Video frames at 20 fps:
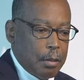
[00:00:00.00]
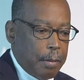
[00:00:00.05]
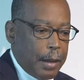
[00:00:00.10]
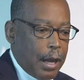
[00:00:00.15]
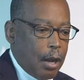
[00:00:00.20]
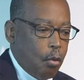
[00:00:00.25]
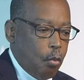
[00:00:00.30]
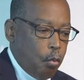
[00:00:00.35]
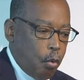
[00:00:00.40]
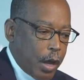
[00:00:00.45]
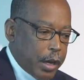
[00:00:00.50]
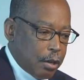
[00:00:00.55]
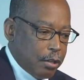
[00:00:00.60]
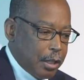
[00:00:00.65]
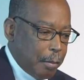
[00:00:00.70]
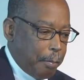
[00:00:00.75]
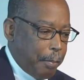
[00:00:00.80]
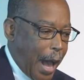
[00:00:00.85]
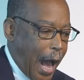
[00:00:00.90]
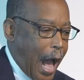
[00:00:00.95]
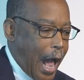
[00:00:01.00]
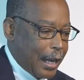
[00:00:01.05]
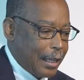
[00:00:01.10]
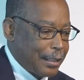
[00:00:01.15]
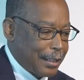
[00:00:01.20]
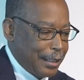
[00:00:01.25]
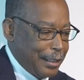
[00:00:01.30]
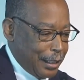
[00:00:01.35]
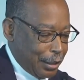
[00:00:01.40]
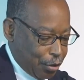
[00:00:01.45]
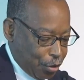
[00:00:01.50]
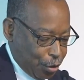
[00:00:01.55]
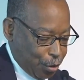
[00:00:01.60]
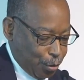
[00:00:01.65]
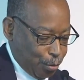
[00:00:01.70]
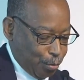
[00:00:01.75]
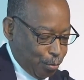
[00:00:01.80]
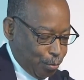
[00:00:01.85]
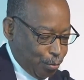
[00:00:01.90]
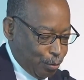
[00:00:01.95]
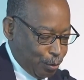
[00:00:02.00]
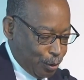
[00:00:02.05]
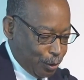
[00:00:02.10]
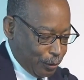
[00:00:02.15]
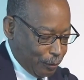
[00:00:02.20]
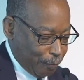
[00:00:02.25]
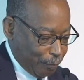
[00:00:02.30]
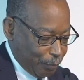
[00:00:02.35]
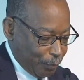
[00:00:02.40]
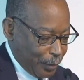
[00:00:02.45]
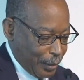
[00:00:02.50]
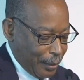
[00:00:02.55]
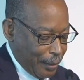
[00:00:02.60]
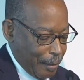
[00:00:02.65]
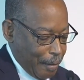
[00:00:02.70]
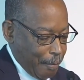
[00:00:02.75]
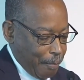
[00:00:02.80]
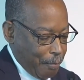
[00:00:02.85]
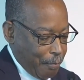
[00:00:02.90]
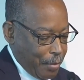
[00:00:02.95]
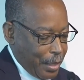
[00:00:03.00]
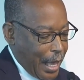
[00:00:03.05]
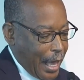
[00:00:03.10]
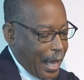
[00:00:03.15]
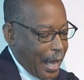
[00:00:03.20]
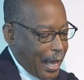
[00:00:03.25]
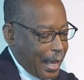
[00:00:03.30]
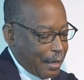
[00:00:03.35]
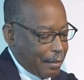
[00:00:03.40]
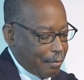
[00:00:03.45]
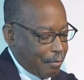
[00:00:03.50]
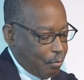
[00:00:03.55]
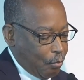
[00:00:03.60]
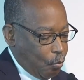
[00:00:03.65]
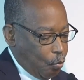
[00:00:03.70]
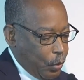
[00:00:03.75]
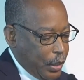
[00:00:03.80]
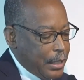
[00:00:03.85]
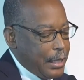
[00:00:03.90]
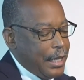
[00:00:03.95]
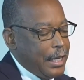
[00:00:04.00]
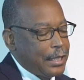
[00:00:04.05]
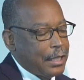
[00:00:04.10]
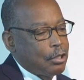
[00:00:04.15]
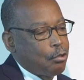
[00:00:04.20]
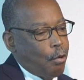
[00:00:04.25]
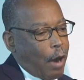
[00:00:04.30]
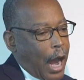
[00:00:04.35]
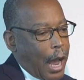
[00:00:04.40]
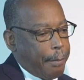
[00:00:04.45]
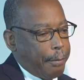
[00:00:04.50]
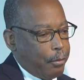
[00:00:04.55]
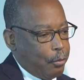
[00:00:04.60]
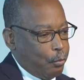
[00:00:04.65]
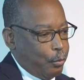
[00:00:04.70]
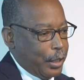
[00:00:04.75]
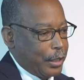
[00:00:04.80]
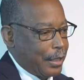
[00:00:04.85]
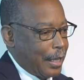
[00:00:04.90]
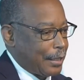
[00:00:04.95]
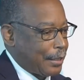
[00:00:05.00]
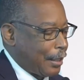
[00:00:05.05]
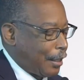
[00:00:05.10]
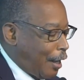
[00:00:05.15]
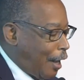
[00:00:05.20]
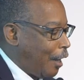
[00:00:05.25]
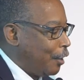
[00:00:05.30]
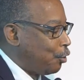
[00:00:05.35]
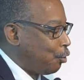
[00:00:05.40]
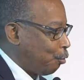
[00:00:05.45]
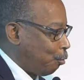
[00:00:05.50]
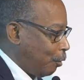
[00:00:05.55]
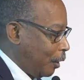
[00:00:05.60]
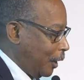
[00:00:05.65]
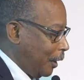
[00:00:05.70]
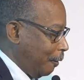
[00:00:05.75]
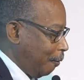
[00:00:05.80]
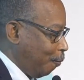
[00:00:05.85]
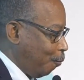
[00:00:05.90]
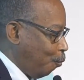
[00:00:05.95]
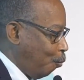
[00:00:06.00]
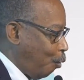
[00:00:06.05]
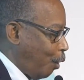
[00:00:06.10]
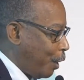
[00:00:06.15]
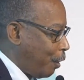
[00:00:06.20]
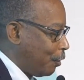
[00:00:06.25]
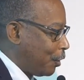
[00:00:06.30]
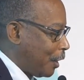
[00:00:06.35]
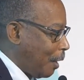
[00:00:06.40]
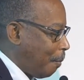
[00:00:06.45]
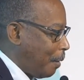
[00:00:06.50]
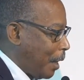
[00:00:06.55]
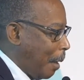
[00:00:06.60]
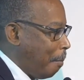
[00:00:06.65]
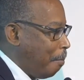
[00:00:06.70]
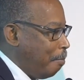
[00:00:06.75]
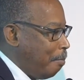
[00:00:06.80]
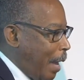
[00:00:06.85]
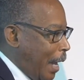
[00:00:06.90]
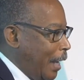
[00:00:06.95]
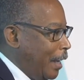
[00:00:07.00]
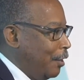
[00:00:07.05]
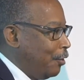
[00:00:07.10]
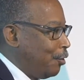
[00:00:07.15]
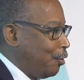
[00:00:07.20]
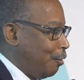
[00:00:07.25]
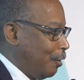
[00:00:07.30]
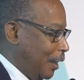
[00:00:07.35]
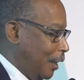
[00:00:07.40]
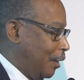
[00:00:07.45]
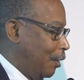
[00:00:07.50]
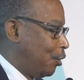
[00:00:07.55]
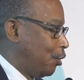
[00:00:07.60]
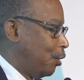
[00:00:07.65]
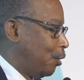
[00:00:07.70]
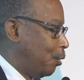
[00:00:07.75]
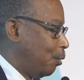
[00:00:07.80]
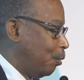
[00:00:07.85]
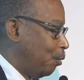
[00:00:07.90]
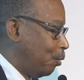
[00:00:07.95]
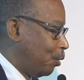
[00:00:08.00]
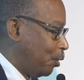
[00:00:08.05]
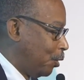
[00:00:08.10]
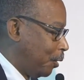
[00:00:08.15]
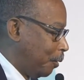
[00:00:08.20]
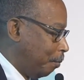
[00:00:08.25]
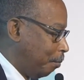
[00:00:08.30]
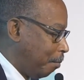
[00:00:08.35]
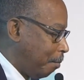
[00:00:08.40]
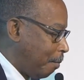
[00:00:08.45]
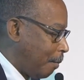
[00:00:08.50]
about what are the policy issues that we need to grapple with as a country. What are some of the major issues?